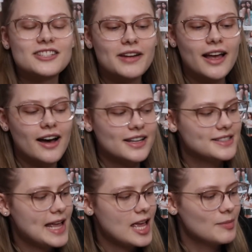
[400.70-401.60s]
so I got a
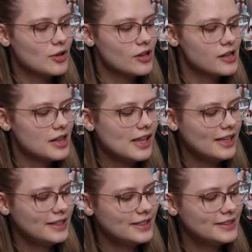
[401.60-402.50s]
table
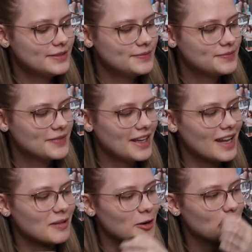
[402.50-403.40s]
and
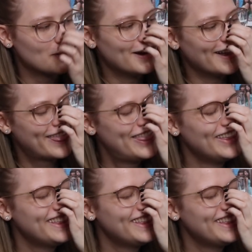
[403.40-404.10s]
I'm out of breath.